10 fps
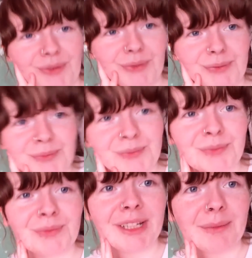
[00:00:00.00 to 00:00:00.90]
to.
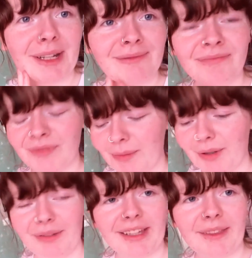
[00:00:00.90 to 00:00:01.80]
Anyway, I'm
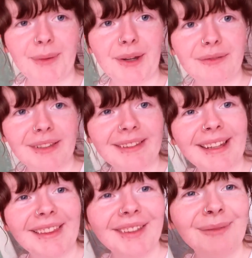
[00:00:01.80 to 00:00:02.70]
going to get those outfits
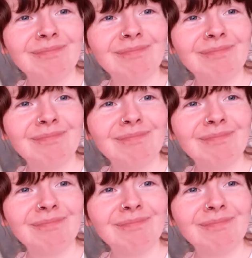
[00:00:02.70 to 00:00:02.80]
together.